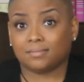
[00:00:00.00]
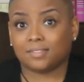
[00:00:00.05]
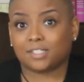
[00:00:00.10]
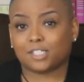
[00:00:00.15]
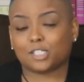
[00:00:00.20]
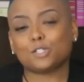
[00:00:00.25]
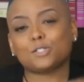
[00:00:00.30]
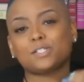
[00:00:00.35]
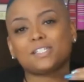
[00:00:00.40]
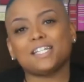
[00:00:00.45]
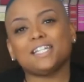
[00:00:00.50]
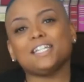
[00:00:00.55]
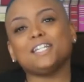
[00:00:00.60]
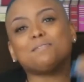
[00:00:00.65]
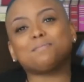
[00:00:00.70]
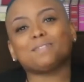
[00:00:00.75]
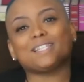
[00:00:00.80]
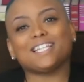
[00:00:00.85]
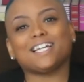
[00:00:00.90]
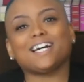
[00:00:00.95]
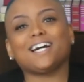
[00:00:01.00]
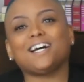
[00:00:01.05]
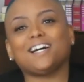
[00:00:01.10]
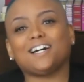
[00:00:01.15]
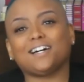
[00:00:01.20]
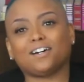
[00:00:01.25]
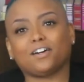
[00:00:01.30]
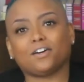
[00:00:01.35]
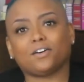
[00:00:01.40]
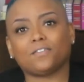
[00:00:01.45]
So send them
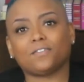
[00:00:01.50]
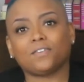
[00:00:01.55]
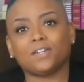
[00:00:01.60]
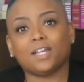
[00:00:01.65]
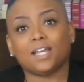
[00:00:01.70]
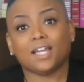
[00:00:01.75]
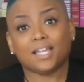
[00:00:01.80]
love.